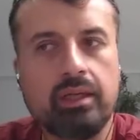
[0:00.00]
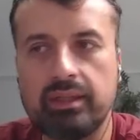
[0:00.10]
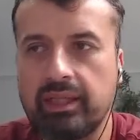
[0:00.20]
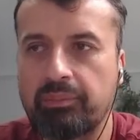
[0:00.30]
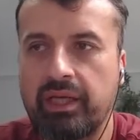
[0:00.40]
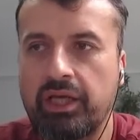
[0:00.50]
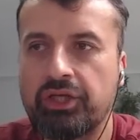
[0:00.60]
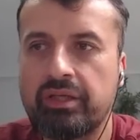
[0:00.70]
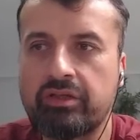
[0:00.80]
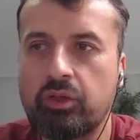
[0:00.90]
Now the
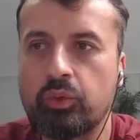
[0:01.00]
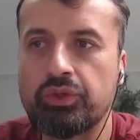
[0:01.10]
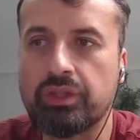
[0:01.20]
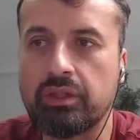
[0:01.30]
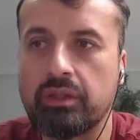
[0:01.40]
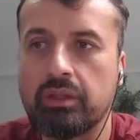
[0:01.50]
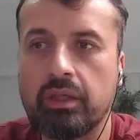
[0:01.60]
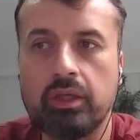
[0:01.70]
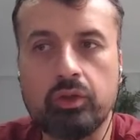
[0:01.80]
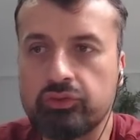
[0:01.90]
application as a launcher
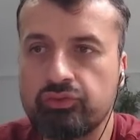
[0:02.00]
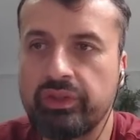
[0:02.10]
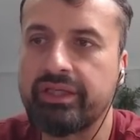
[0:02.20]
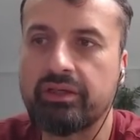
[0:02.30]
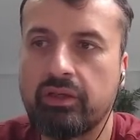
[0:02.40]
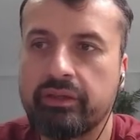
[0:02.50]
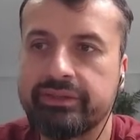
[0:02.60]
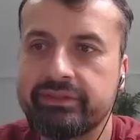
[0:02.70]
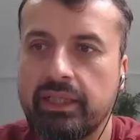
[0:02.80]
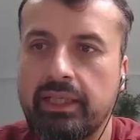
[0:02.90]
looks really
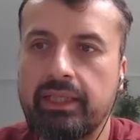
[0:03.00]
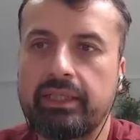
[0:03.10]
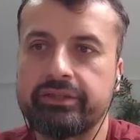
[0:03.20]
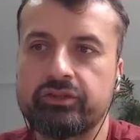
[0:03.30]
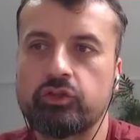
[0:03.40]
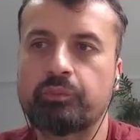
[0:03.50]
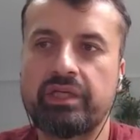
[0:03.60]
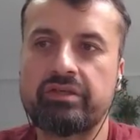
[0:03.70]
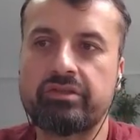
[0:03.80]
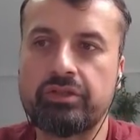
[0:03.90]
nice, it's
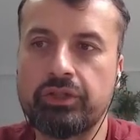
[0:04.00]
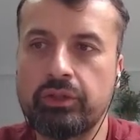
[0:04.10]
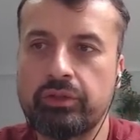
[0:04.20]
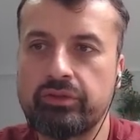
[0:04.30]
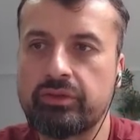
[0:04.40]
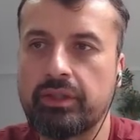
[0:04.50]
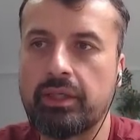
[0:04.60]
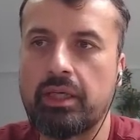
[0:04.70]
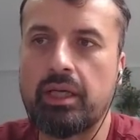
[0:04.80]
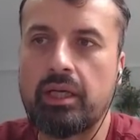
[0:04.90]
super easy to use.
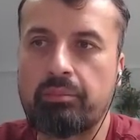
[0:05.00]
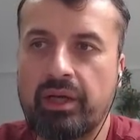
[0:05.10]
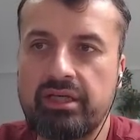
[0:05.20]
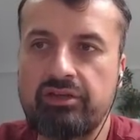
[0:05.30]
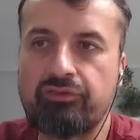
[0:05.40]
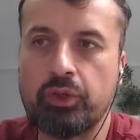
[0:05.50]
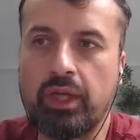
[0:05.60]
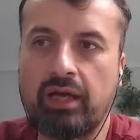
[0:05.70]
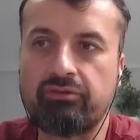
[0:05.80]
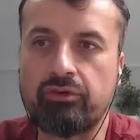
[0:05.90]
By default,
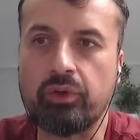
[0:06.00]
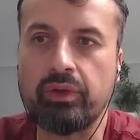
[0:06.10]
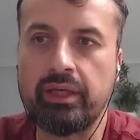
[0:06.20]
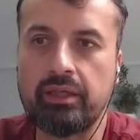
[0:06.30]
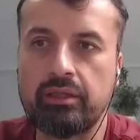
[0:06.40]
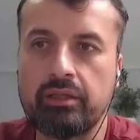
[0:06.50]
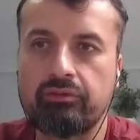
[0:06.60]
you'll have a row here.